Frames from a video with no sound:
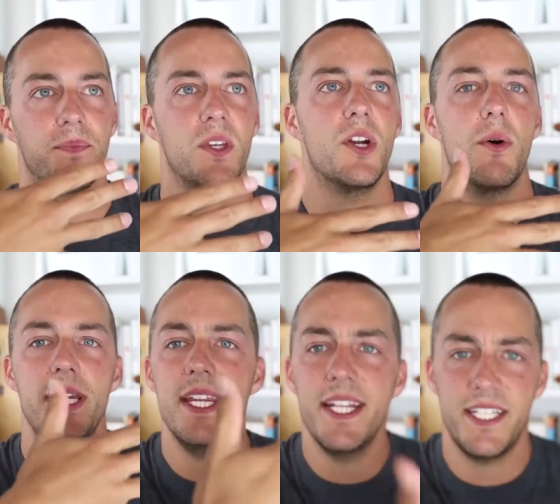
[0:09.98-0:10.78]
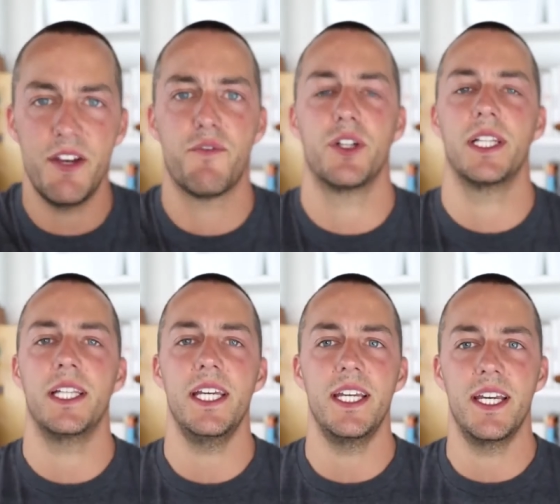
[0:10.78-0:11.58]
you know, eating
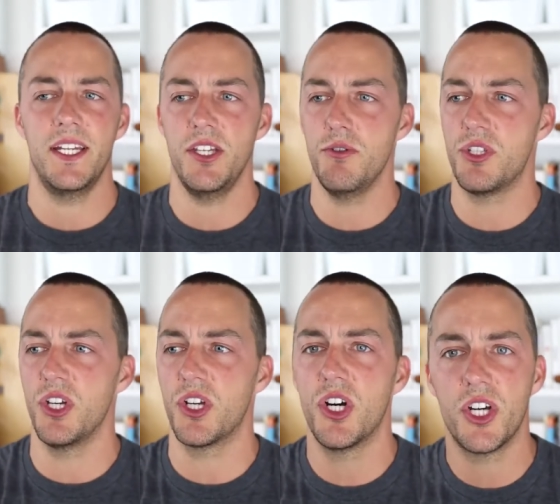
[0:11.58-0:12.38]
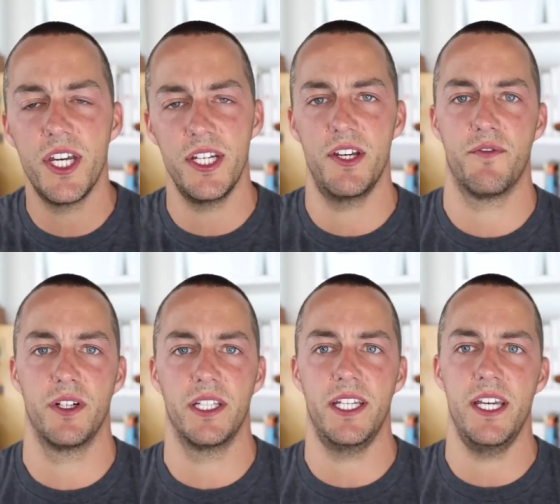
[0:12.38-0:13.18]
differently, getting used to cooking
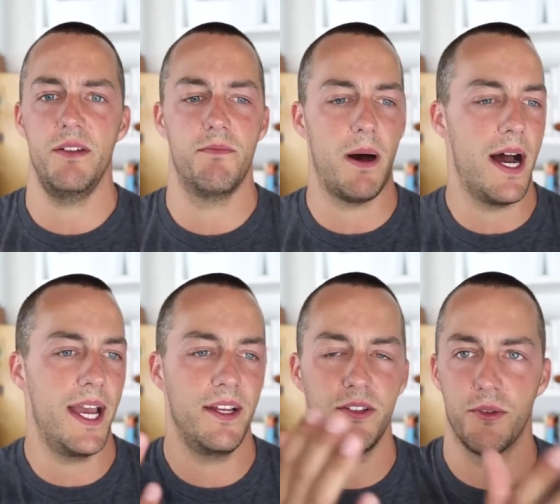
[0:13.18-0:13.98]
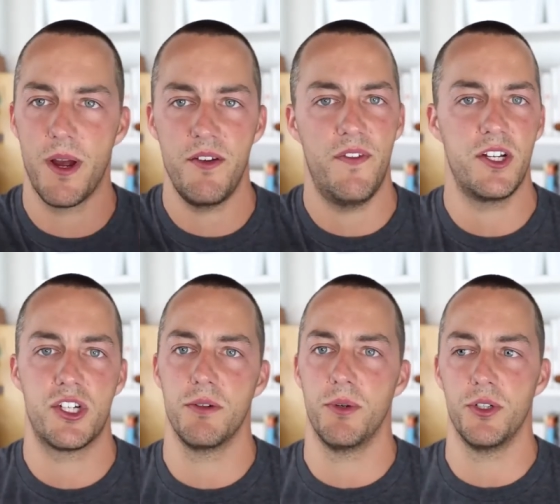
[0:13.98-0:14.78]
differently, buying the right
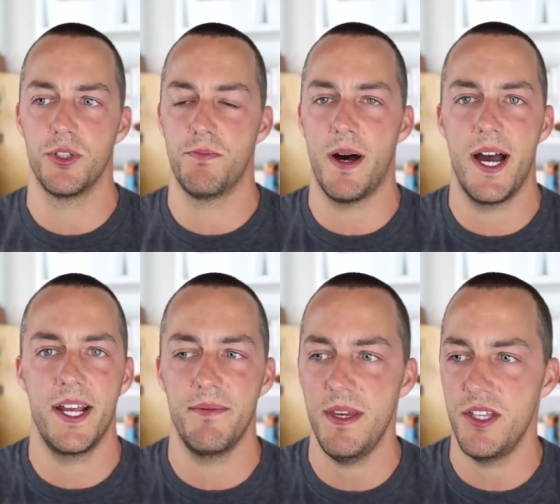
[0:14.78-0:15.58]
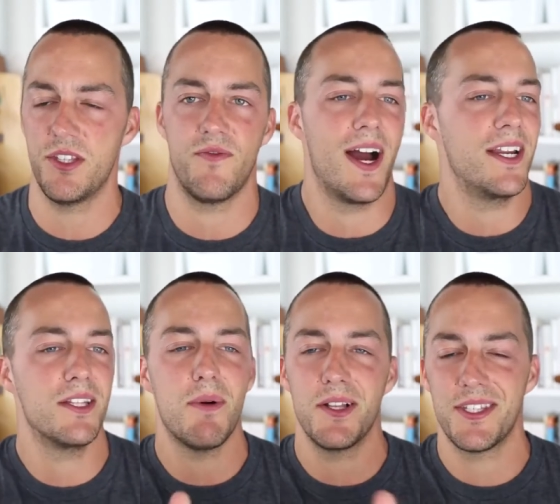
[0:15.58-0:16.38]
vegetables, buying meats, finding
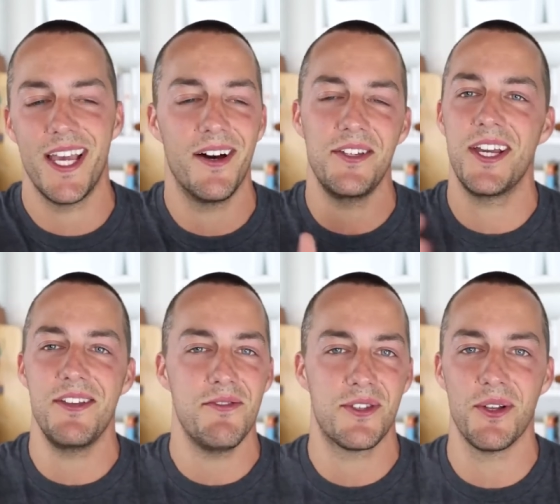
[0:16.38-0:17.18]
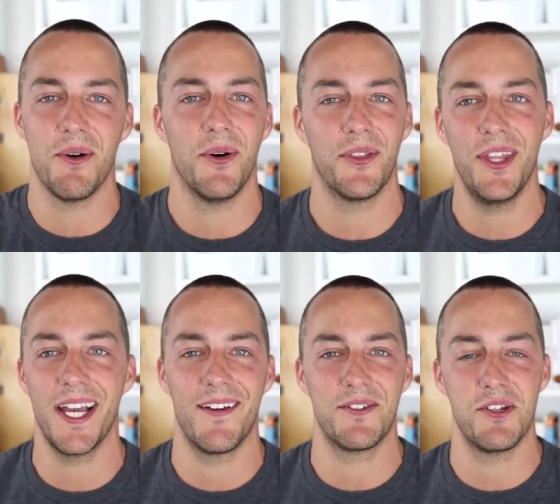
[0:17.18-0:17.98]
them on sale. You get used to the whole
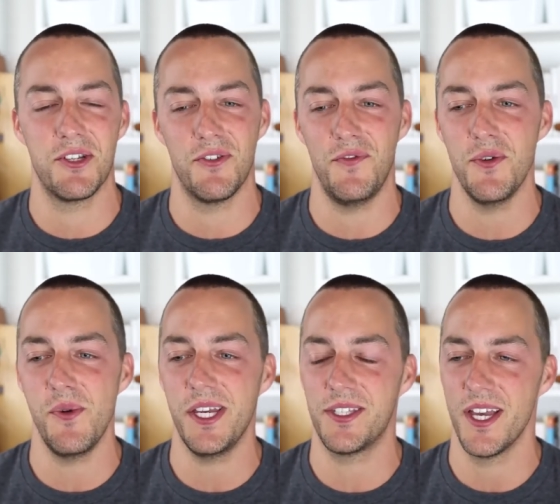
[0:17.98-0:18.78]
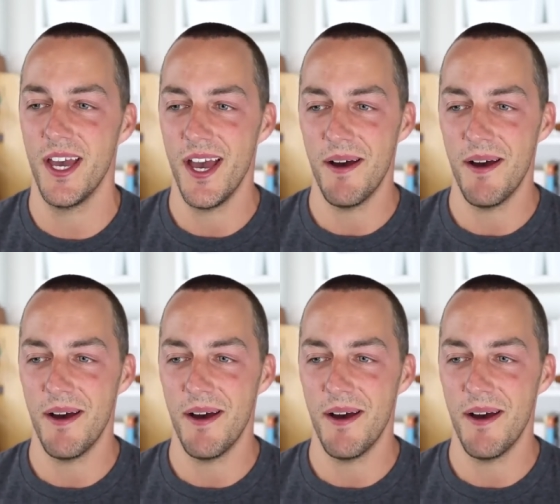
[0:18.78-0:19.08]
thing after just a few weeks.